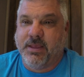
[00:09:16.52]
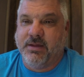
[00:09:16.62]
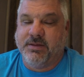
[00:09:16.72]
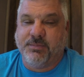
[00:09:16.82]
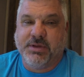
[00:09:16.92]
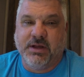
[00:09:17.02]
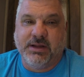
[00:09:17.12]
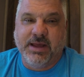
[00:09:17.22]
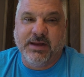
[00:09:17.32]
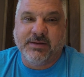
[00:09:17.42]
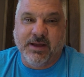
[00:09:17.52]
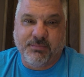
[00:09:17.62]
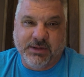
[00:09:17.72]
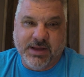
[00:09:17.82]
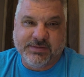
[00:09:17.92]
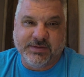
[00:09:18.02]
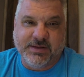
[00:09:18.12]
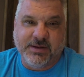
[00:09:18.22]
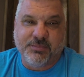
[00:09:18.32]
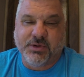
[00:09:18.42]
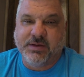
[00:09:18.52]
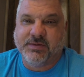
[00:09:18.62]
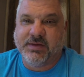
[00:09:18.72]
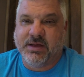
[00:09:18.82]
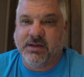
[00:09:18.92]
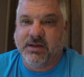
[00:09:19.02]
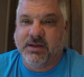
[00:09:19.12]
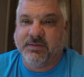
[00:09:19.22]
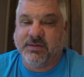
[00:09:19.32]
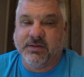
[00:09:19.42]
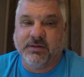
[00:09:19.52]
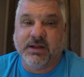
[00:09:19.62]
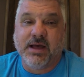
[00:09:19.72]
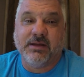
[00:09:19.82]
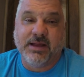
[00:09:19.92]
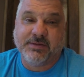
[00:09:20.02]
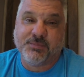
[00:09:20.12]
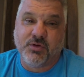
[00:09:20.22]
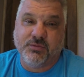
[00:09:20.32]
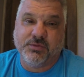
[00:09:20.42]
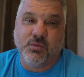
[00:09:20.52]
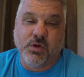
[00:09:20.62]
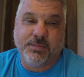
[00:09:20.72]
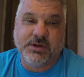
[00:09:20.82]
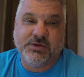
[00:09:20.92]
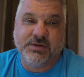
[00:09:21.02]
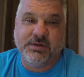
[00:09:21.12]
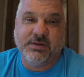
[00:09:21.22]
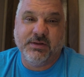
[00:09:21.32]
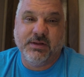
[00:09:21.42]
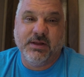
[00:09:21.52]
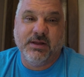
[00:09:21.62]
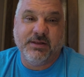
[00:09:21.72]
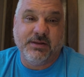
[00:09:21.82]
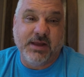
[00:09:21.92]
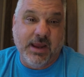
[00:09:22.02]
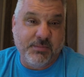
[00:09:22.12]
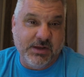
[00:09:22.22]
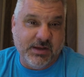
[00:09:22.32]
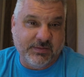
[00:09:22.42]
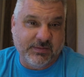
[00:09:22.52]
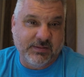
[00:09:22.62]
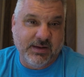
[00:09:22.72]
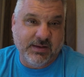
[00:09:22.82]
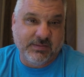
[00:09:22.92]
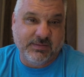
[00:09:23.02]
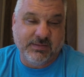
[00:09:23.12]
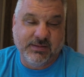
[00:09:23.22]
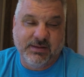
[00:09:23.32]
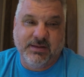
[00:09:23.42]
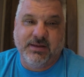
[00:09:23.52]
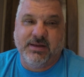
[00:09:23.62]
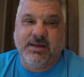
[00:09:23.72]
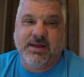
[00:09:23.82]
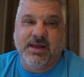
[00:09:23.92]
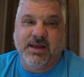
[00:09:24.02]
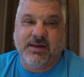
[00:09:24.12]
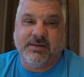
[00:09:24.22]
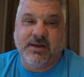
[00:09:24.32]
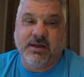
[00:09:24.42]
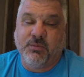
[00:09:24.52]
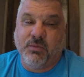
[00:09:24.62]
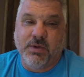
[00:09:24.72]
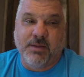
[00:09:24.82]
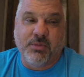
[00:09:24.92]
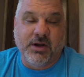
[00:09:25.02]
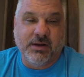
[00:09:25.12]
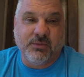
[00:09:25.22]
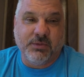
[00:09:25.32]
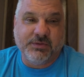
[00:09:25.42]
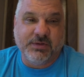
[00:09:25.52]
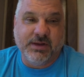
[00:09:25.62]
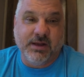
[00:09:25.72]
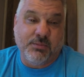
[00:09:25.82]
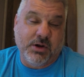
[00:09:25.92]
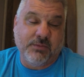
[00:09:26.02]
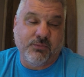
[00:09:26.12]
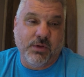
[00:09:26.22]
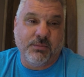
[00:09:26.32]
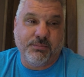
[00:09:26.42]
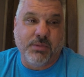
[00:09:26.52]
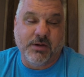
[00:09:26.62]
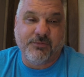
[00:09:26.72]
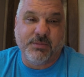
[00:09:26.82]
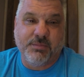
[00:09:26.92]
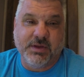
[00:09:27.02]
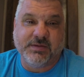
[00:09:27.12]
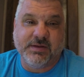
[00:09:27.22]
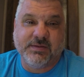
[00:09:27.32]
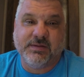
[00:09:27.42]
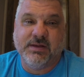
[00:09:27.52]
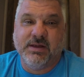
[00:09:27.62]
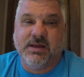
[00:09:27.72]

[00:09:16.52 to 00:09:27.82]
PLA type plastic that it prints is a lot less prone to warpage than the ABS is. And I bought it originally. I bought it for my business.